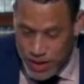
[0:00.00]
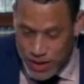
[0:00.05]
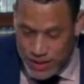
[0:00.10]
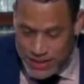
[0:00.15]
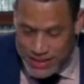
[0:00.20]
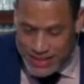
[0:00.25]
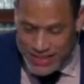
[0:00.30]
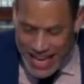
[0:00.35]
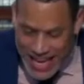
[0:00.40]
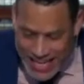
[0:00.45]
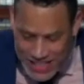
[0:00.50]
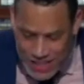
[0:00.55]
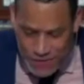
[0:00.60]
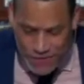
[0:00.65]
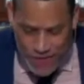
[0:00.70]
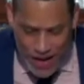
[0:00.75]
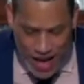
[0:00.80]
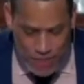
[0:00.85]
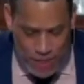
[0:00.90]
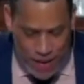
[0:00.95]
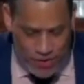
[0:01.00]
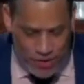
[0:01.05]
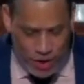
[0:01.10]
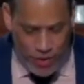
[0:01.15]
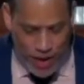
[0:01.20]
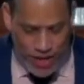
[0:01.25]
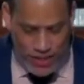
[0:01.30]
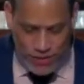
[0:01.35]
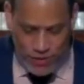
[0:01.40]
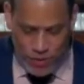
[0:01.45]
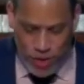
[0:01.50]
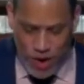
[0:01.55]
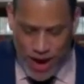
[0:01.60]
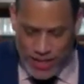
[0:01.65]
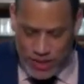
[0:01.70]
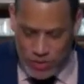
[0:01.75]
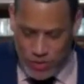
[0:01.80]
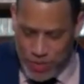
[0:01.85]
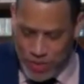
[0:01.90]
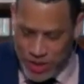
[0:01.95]
Sanctified by the grace of
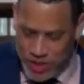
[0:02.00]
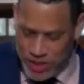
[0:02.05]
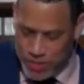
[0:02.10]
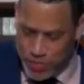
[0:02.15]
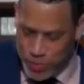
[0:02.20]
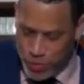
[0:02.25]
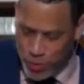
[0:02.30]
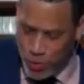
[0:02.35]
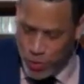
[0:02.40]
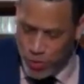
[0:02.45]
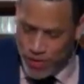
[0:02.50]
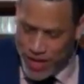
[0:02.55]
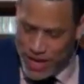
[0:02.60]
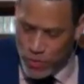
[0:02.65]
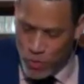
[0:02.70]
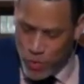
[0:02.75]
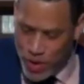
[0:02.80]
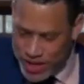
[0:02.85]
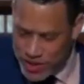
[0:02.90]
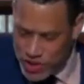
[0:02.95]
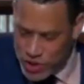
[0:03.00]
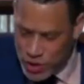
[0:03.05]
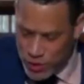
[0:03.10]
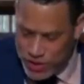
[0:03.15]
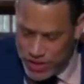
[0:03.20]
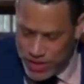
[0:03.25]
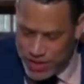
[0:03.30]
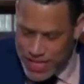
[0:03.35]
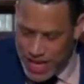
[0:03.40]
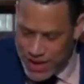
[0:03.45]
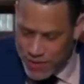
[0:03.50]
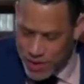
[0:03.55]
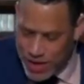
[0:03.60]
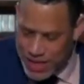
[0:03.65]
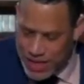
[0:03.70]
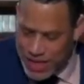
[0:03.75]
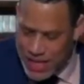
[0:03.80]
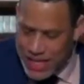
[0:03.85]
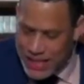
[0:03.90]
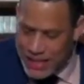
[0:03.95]
Christ, we must improve in winning souls to the Savior.
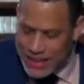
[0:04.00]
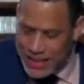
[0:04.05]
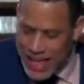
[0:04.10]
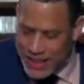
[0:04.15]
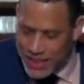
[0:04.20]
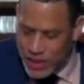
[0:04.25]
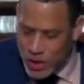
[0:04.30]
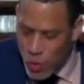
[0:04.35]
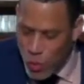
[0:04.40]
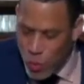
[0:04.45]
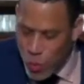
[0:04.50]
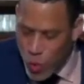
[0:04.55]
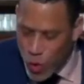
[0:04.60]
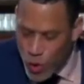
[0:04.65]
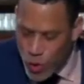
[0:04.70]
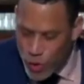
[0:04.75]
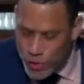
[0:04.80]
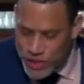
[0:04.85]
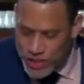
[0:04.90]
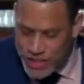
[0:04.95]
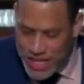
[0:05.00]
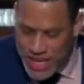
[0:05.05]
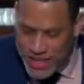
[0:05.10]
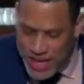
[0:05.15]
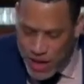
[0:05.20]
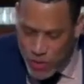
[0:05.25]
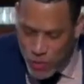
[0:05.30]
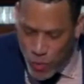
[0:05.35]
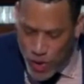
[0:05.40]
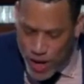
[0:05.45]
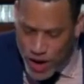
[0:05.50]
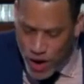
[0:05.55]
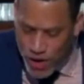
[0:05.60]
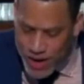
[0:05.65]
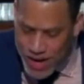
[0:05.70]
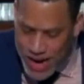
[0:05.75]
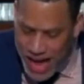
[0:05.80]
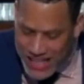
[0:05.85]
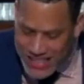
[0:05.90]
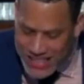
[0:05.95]
Let the world see that we are
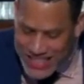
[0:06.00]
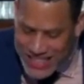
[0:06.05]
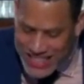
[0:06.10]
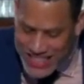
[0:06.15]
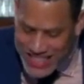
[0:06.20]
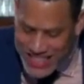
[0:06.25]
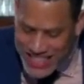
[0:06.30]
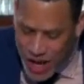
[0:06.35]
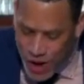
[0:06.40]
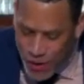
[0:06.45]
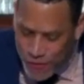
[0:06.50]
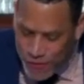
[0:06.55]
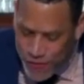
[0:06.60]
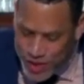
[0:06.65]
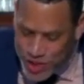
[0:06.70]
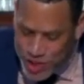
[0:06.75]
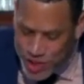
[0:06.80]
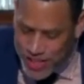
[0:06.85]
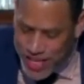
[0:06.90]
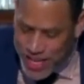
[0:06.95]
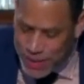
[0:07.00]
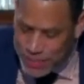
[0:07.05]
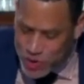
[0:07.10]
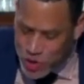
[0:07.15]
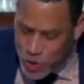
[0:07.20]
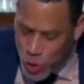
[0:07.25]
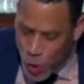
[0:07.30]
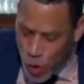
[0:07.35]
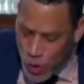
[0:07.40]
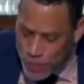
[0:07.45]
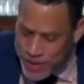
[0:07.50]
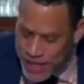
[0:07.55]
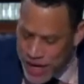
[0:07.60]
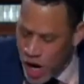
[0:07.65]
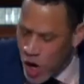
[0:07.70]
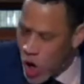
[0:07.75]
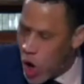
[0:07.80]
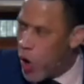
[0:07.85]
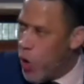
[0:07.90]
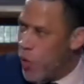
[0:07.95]
not selfishly absorbed in
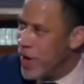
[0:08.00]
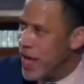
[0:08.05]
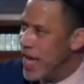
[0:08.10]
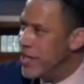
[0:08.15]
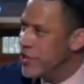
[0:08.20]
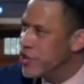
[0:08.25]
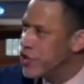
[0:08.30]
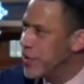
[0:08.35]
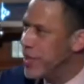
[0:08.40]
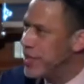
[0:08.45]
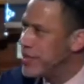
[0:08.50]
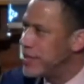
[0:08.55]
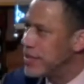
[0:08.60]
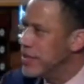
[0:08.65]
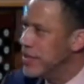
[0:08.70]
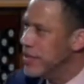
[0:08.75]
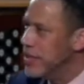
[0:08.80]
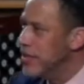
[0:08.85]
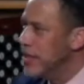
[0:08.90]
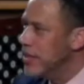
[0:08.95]
our own interest.